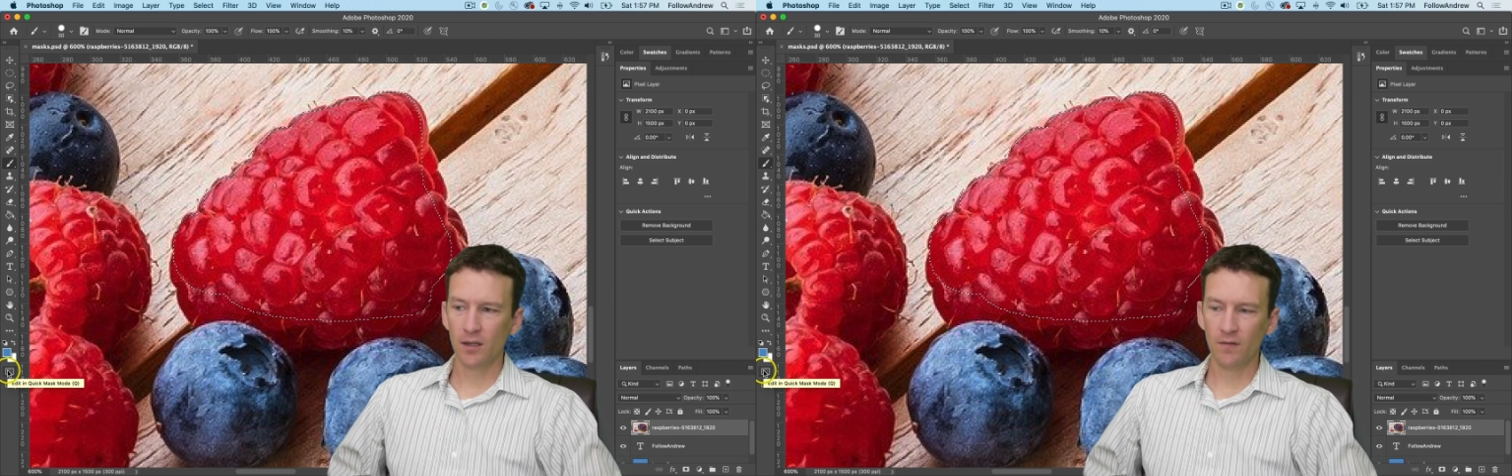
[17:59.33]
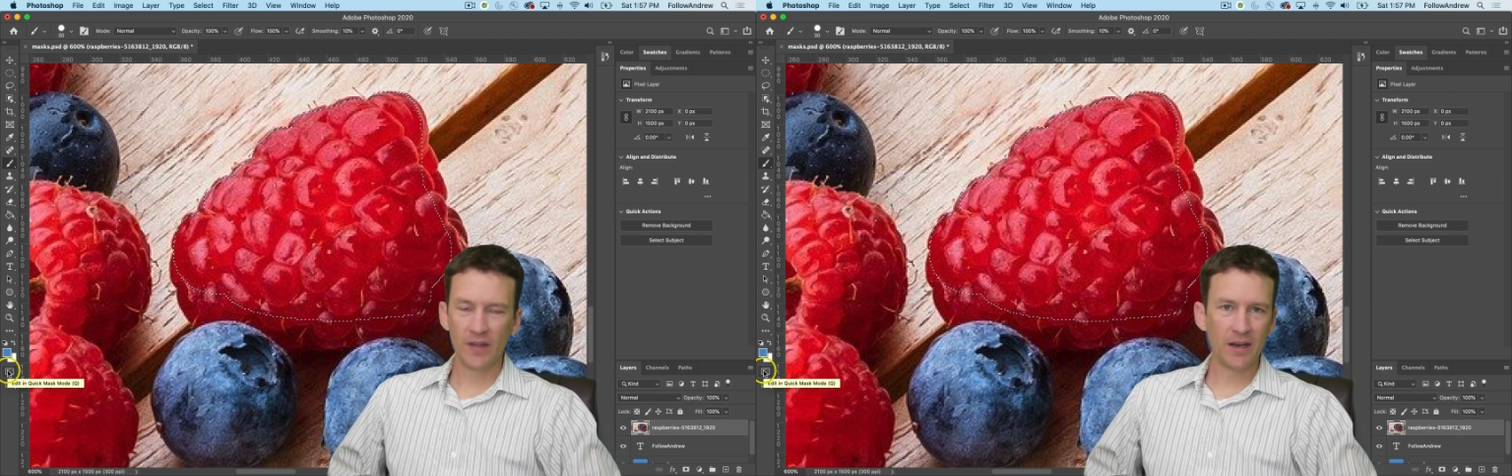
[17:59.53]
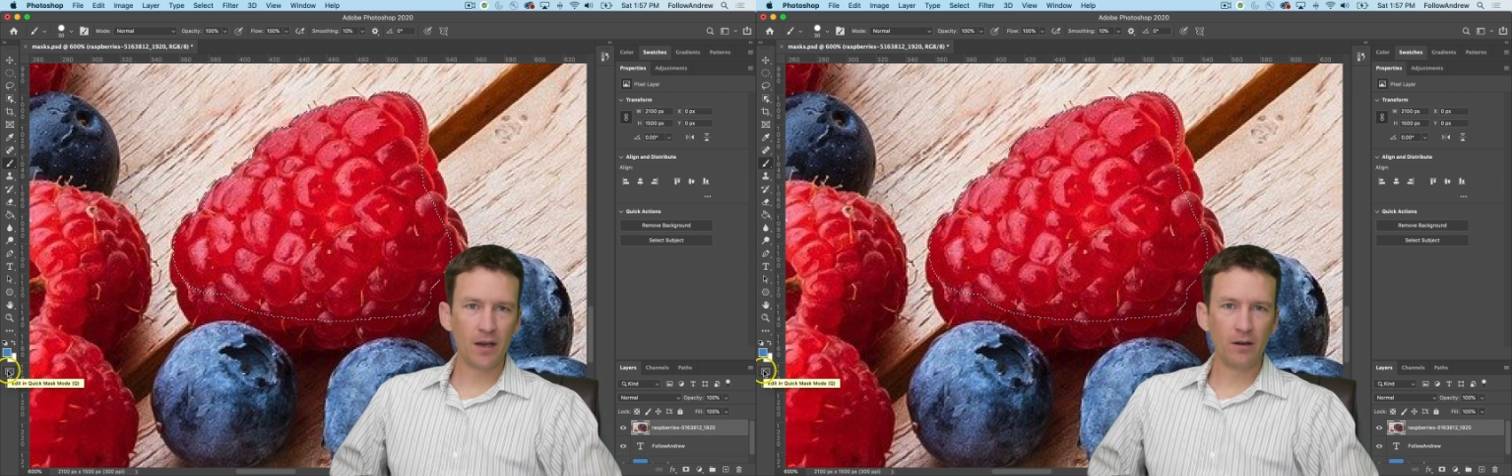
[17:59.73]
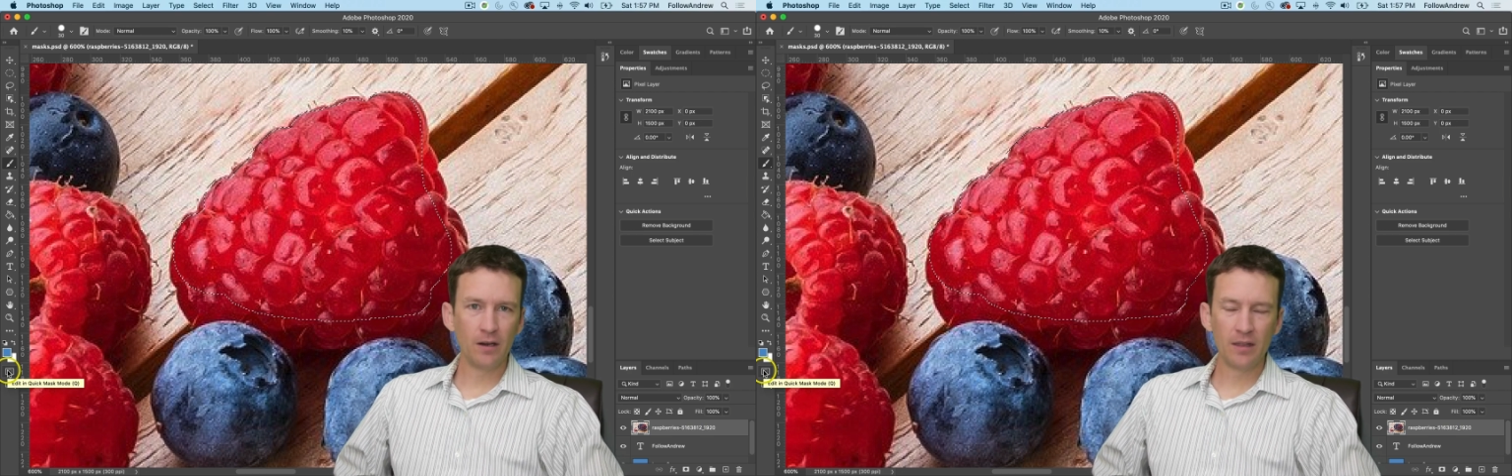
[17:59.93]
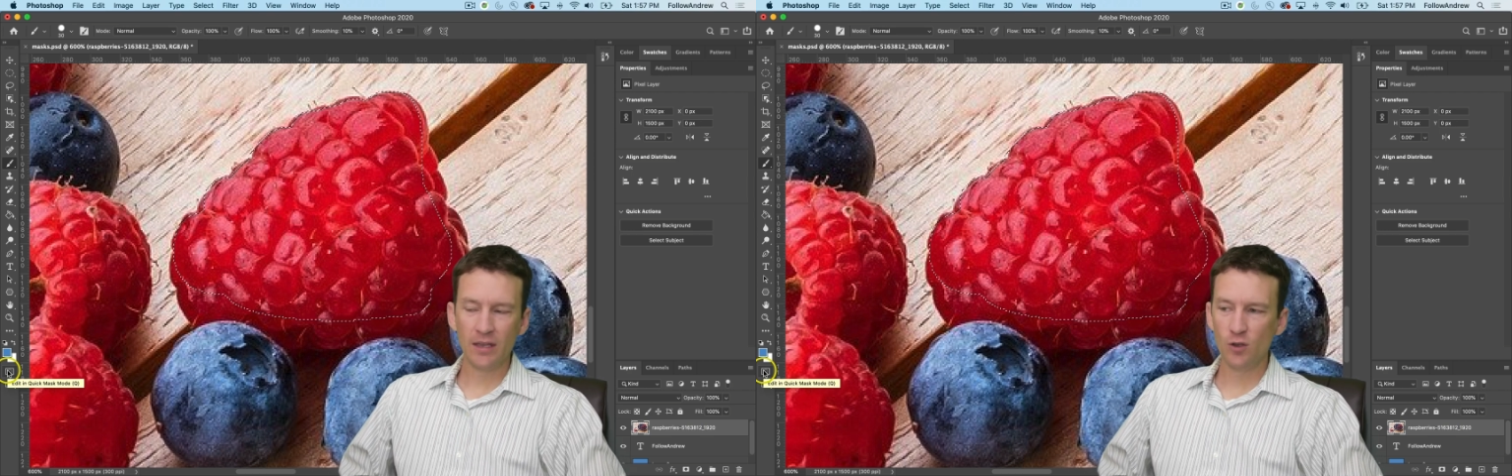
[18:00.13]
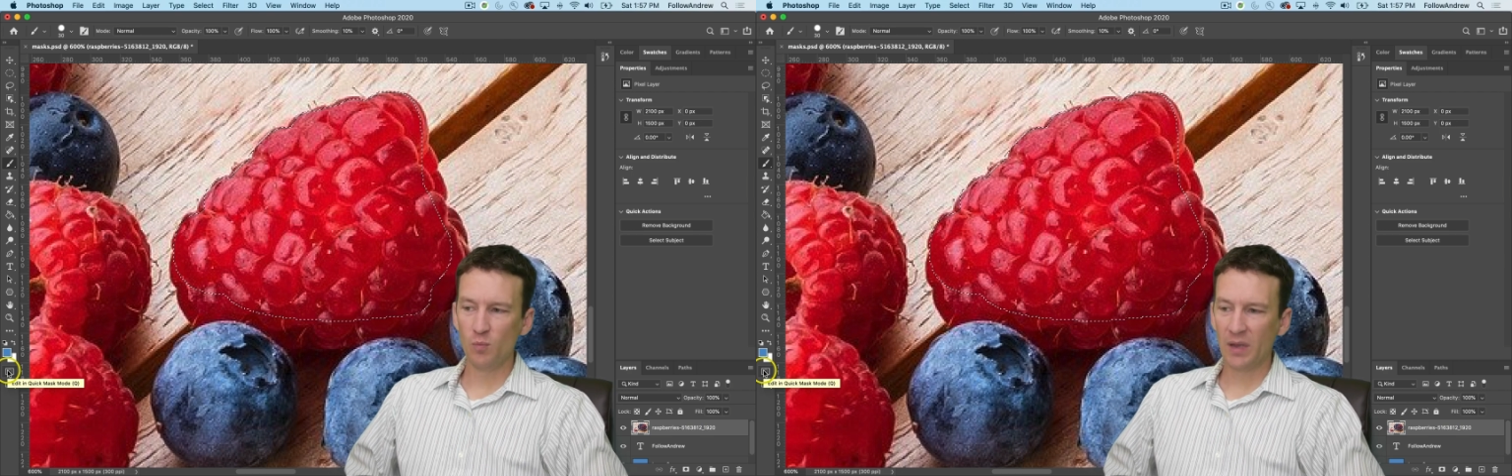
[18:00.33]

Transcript: of that area that you